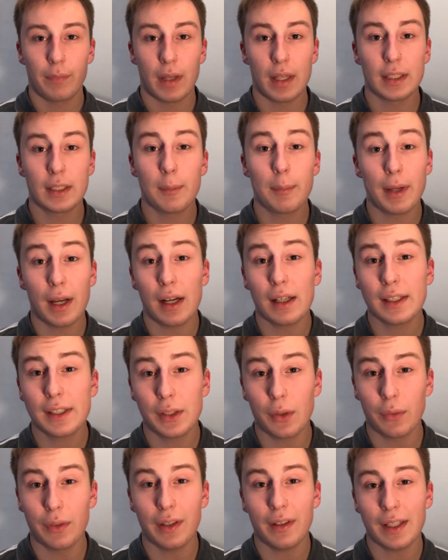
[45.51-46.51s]
And to be honest,
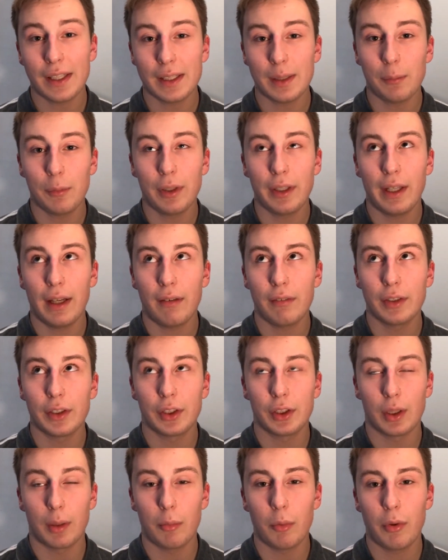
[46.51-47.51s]
the only class I'm really having
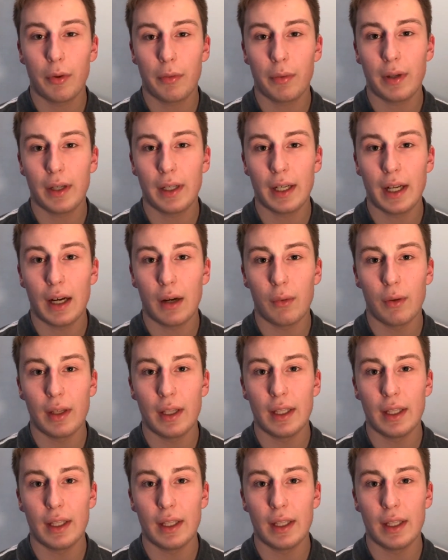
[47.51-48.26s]
trouble with right now